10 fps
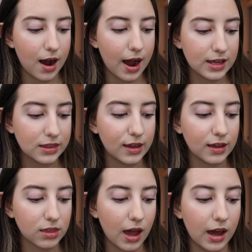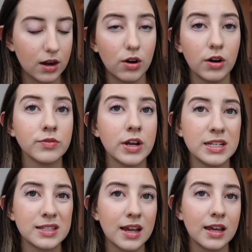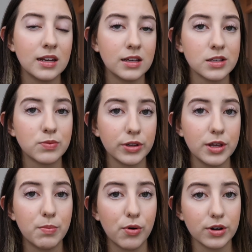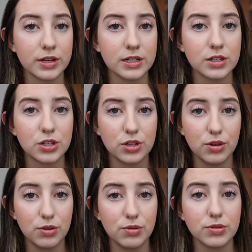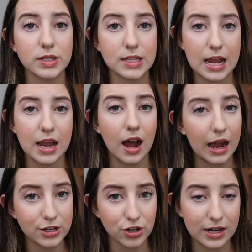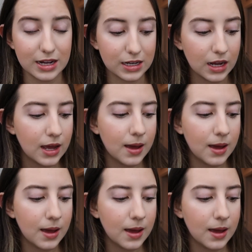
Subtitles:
I think that on race day, it is really important to stay hydrated